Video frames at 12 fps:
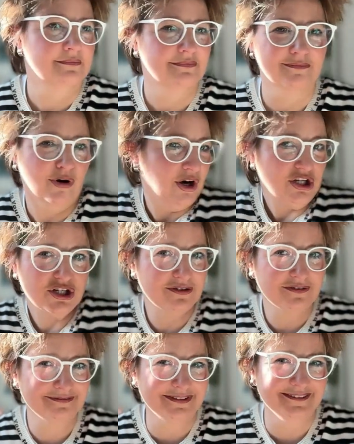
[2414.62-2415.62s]
watched
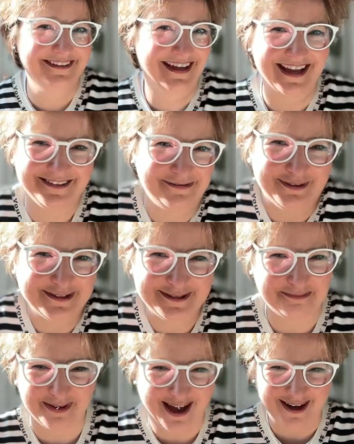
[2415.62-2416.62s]
and was a
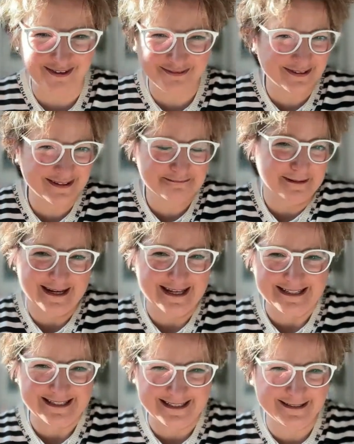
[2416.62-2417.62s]
part of it, but I
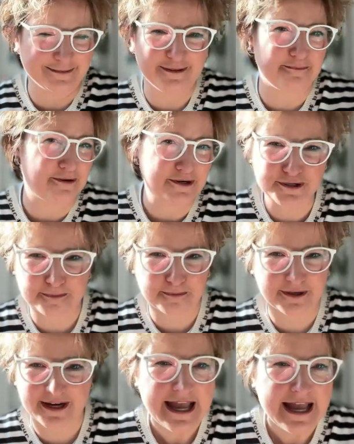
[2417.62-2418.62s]
didn't do a workshop
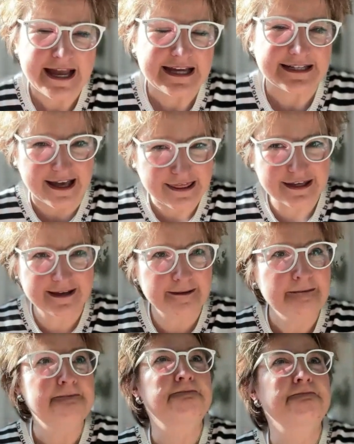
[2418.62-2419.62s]
or nothing.
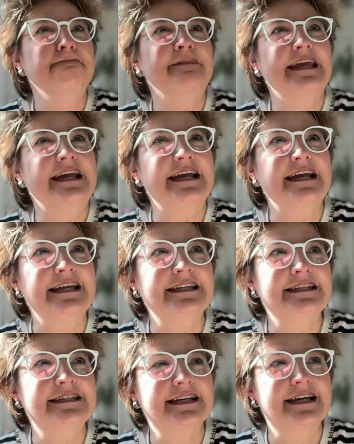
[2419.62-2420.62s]

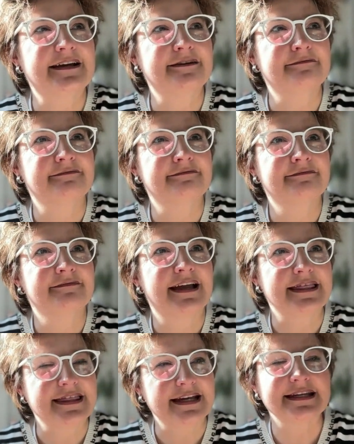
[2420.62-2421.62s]
And then
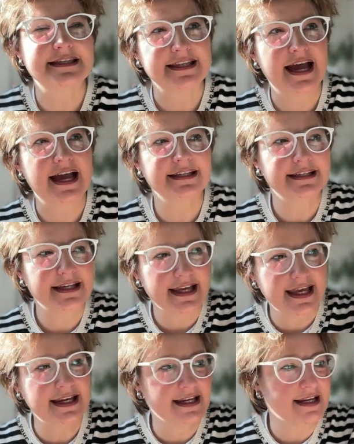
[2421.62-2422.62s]
I started
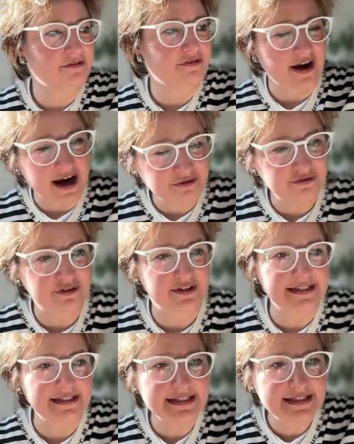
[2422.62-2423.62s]
in Frankfurt
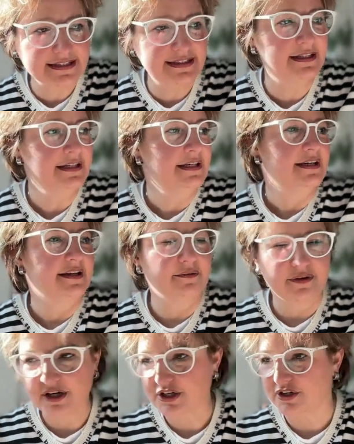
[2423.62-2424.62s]
little
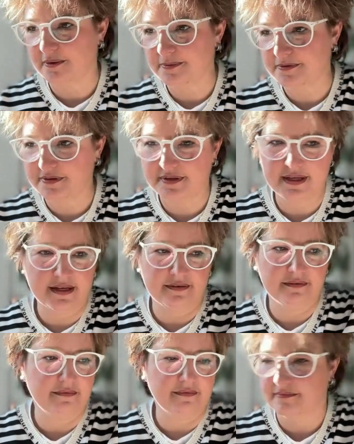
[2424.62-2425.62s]
workshops
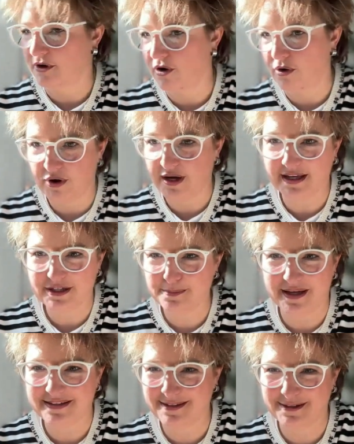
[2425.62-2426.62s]
in co-working
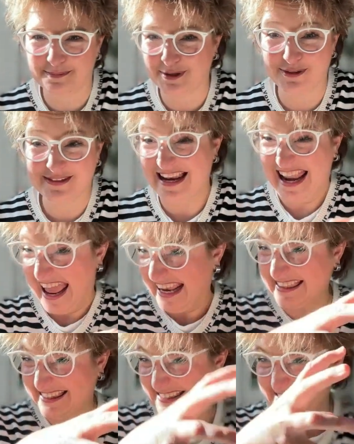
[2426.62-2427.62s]
spaces, because I like
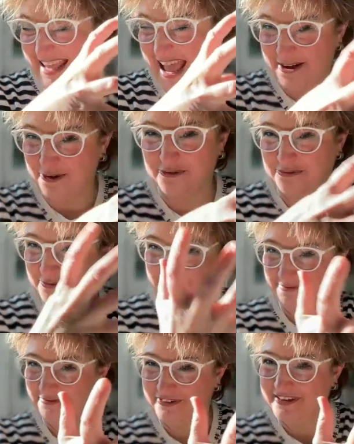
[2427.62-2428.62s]
this kind of
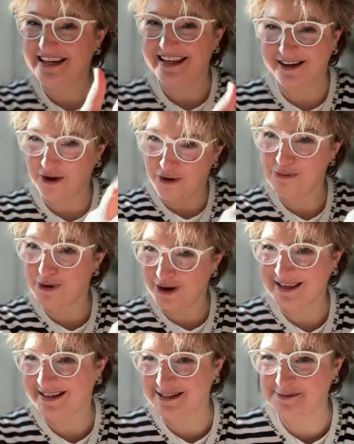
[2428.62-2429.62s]
feeling,
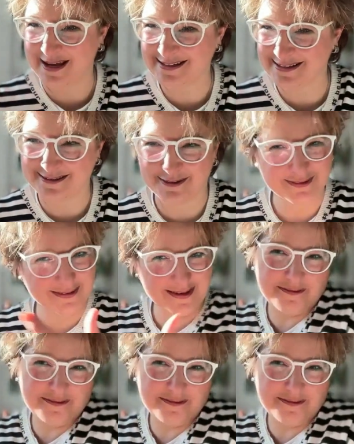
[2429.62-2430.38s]
co-working spaces, not